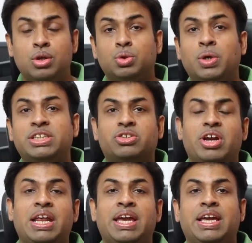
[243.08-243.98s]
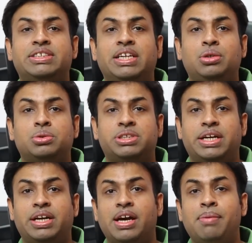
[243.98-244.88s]
So it's really easy to
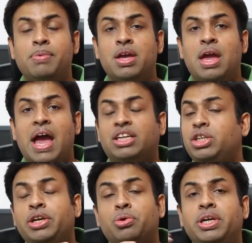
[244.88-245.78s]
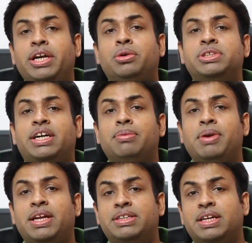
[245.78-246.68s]
set it up. Actually, you don't need to set up
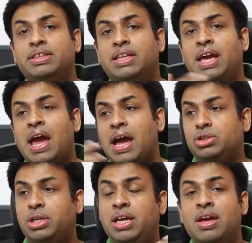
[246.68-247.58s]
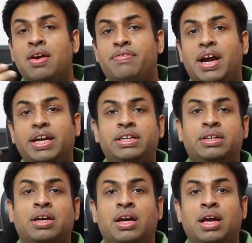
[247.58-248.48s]
anything. They actually find
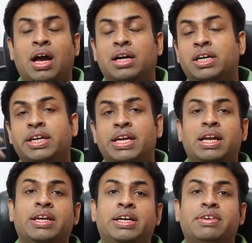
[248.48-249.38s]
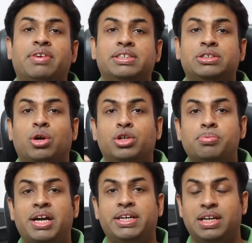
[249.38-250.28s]
the other DLNA devices
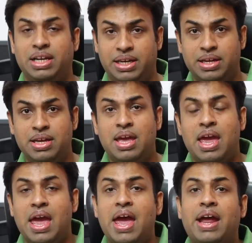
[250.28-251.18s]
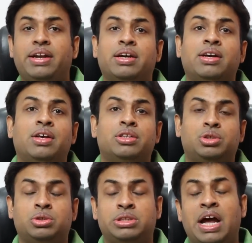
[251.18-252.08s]
automatically. And
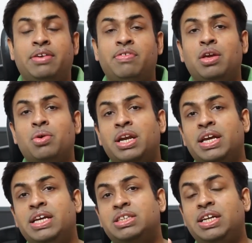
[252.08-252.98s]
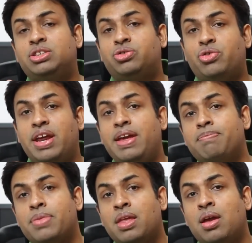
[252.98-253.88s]
that way you can easily stream